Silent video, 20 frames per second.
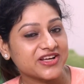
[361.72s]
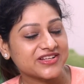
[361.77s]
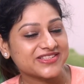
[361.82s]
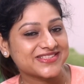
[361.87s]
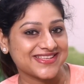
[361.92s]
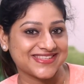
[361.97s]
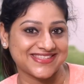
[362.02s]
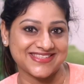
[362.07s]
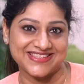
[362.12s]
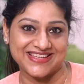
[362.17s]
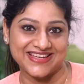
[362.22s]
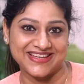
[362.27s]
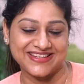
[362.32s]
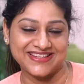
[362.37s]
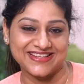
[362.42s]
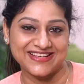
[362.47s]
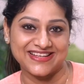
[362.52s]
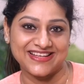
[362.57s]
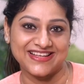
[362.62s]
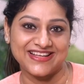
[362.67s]
are cessing.
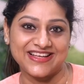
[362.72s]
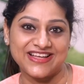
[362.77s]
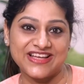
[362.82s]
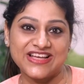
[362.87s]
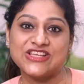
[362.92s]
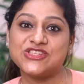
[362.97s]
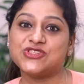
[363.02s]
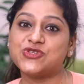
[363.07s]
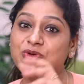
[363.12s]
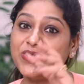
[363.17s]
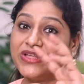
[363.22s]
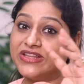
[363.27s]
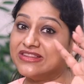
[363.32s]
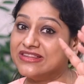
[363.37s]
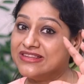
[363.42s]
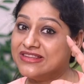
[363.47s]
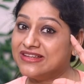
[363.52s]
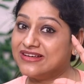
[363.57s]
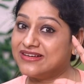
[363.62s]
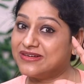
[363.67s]
So
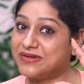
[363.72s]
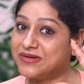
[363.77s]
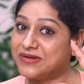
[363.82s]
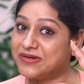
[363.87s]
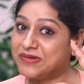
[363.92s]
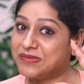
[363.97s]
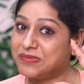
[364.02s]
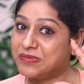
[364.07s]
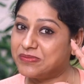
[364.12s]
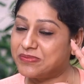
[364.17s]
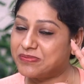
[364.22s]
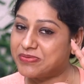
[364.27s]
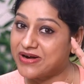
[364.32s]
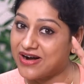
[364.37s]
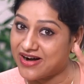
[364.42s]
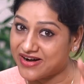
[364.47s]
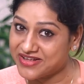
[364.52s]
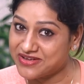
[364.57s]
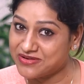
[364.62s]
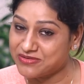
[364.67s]
in
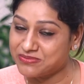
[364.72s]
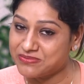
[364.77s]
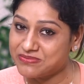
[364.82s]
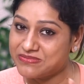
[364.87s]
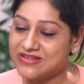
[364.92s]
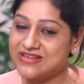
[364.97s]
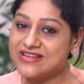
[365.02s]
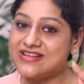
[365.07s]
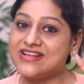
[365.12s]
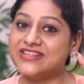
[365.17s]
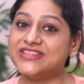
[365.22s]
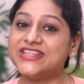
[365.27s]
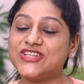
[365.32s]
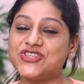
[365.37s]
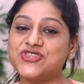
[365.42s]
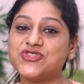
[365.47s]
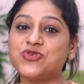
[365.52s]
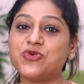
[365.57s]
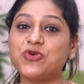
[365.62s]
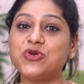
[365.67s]
pranayam,
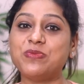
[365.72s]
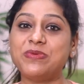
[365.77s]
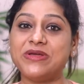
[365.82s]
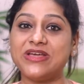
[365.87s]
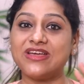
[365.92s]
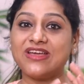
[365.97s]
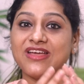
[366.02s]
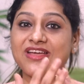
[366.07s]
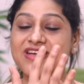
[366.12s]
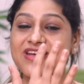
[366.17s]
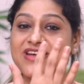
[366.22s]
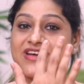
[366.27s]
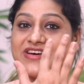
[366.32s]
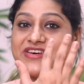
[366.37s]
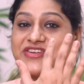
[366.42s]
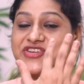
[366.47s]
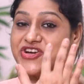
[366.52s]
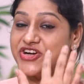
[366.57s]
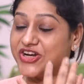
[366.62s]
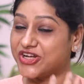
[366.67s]
that should be
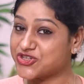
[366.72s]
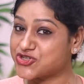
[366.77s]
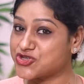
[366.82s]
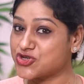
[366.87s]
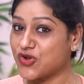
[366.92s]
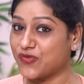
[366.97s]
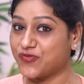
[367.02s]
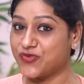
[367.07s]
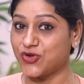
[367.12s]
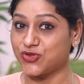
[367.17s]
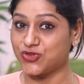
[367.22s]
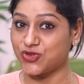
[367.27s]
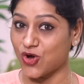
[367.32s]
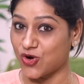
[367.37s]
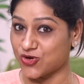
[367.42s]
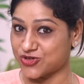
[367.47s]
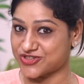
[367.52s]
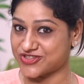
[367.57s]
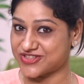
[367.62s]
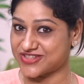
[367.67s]
reduction of your
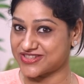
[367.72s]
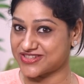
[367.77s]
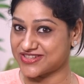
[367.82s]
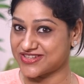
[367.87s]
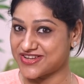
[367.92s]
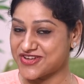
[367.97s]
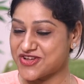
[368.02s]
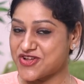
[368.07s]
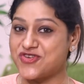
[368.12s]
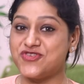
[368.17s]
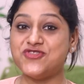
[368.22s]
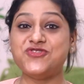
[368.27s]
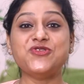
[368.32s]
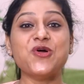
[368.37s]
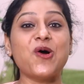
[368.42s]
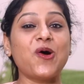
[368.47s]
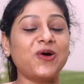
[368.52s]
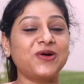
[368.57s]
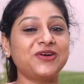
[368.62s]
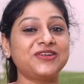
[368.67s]
thoughts,
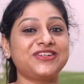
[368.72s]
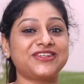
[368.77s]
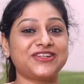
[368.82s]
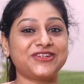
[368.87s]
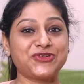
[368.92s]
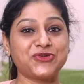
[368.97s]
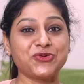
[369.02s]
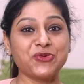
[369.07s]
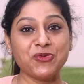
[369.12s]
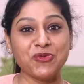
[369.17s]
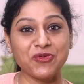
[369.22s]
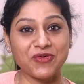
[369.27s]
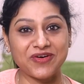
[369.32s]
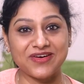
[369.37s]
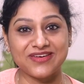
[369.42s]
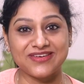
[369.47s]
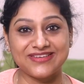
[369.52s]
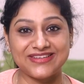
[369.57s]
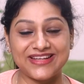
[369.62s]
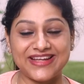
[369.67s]
not to
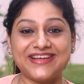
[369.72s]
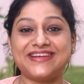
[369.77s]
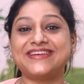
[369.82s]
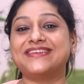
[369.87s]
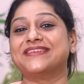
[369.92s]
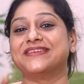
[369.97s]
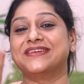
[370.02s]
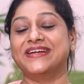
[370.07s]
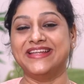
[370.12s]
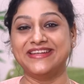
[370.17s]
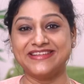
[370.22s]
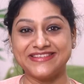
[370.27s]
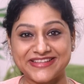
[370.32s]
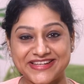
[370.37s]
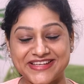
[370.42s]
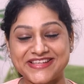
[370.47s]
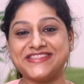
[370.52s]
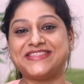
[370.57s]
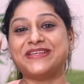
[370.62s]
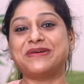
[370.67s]

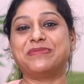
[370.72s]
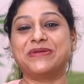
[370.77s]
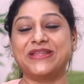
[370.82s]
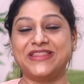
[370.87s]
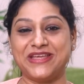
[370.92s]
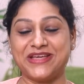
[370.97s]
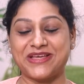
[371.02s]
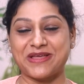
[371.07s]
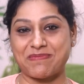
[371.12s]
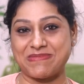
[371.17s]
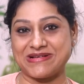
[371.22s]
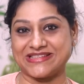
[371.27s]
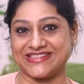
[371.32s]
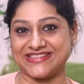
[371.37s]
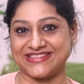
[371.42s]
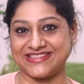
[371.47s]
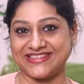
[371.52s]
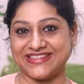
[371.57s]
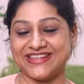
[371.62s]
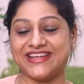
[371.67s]
increase the breathing
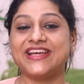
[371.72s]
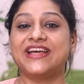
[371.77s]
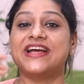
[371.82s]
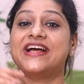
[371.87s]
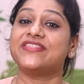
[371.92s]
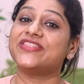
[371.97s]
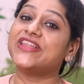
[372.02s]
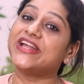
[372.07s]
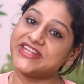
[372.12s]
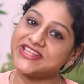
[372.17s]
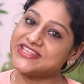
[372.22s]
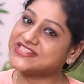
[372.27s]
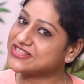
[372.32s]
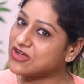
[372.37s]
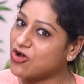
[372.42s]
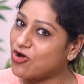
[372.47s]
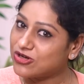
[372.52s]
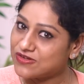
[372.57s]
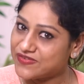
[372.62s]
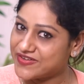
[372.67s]
capacity. That is
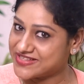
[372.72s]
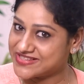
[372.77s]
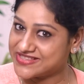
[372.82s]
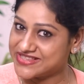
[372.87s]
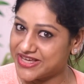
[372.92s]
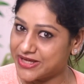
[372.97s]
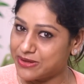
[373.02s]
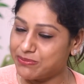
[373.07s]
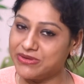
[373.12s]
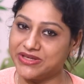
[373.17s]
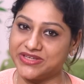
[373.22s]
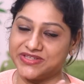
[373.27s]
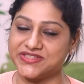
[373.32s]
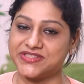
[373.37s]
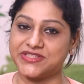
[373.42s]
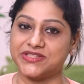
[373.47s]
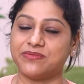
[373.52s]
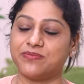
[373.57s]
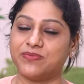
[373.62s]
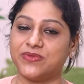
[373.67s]
always there,
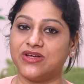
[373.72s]
because